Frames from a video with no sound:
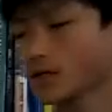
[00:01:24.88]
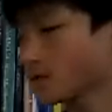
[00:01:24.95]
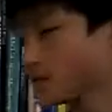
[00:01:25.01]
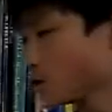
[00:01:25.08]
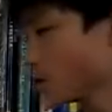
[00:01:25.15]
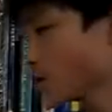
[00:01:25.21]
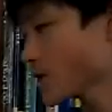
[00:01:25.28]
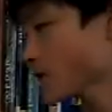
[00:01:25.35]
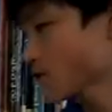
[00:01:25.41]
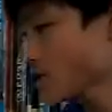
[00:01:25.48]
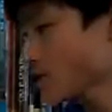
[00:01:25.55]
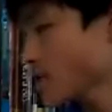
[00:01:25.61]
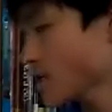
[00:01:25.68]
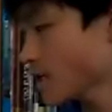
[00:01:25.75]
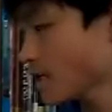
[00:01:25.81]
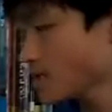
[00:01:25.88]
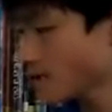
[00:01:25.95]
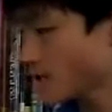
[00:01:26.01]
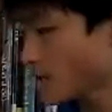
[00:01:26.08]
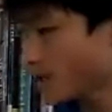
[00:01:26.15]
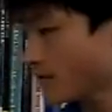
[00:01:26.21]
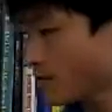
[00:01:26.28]
So we can say
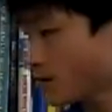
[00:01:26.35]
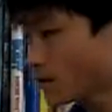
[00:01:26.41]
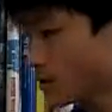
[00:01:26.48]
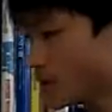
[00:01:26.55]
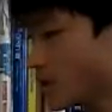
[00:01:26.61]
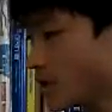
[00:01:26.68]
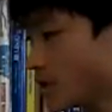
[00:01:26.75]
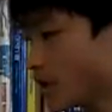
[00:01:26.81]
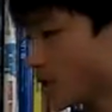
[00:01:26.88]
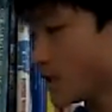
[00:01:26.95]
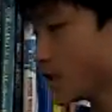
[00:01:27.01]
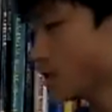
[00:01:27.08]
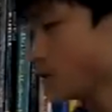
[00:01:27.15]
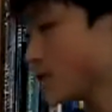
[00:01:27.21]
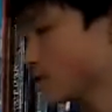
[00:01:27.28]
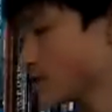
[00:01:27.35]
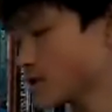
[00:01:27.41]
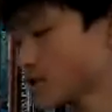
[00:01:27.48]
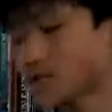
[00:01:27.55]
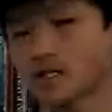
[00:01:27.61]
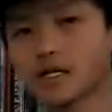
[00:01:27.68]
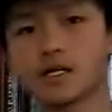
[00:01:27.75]
that the 4D line
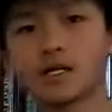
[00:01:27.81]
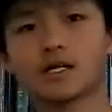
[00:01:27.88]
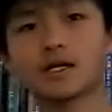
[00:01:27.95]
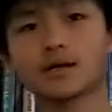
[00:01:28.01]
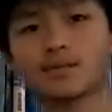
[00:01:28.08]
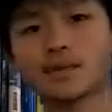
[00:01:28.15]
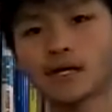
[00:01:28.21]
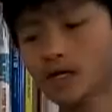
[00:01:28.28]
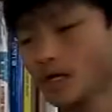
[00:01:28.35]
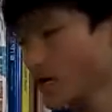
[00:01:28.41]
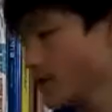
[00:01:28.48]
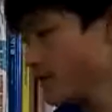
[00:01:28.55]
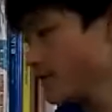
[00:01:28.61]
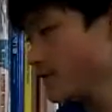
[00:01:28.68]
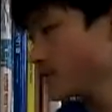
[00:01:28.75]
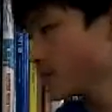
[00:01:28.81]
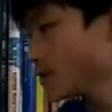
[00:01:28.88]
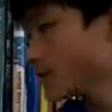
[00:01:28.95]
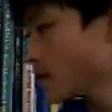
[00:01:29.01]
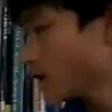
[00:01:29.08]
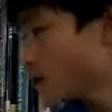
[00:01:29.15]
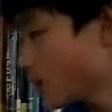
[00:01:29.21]
is like my life,
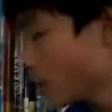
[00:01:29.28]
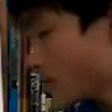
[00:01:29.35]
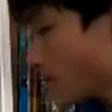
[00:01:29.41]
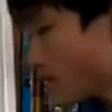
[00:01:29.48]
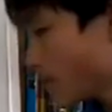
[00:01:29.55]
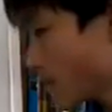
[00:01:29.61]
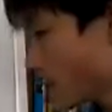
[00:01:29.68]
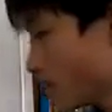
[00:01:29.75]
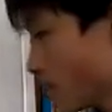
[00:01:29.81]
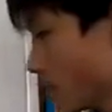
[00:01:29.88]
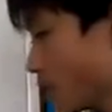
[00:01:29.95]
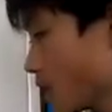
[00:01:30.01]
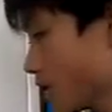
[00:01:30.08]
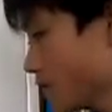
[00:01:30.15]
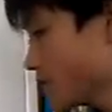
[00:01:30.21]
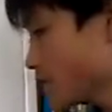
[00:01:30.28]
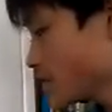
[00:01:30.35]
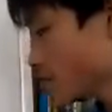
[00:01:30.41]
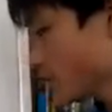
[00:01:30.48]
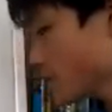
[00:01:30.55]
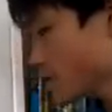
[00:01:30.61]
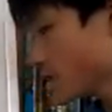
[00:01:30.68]
but my life is
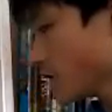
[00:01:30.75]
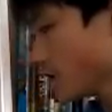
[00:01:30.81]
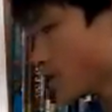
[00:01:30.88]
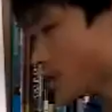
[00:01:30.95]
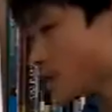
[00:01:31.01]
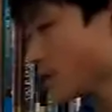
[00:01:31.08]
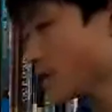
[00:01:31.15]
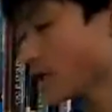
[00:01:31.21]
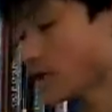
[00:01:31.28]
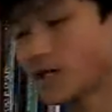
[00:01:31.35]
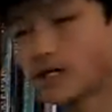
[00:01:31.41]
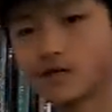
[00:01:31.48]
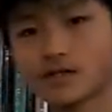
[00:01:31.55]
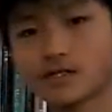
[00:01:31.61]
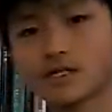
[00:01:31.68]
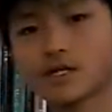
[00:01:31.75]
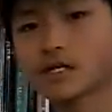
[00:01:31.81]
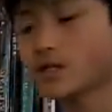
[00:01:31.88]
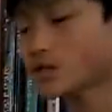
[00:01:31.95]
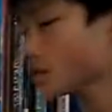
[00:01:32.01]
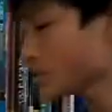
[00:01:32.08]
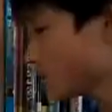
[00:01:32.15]
not set like how this line
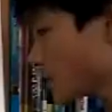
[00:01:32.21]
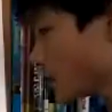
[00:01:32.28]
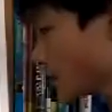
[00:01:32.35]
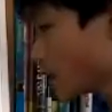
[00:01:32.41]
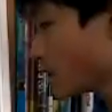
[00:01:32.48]
looks like.